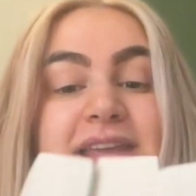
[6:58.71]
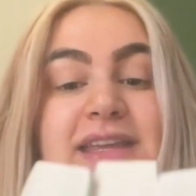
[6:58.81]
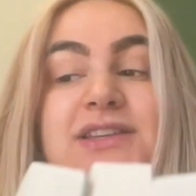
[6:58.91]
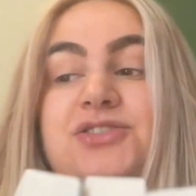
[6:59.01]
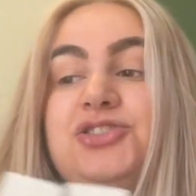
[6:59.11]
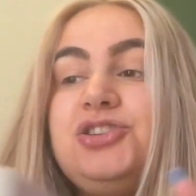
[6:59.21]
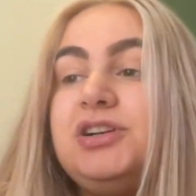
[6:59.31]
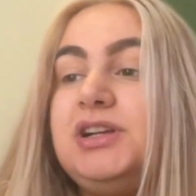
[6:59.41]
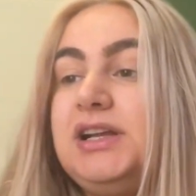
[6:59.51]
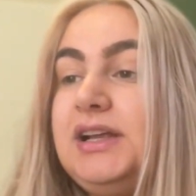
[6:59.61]
each.
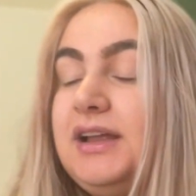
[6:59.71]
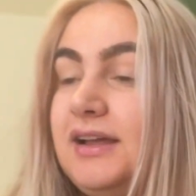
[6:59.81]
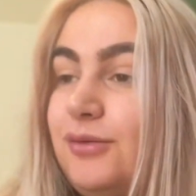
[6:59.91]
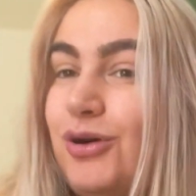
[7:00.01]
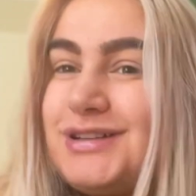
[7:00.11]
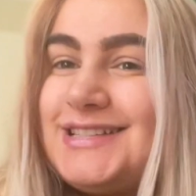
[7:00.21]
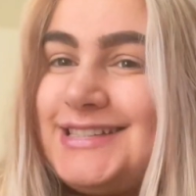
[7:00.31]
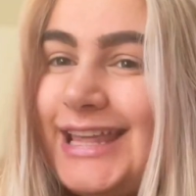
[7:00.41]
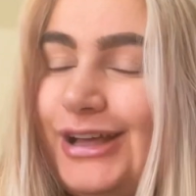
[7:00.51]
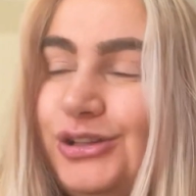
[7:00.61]
What a
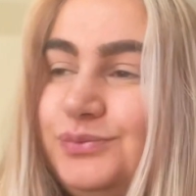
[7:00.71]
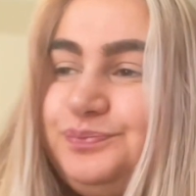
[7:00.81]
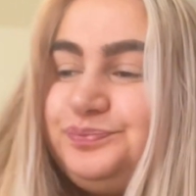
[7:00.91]
steal.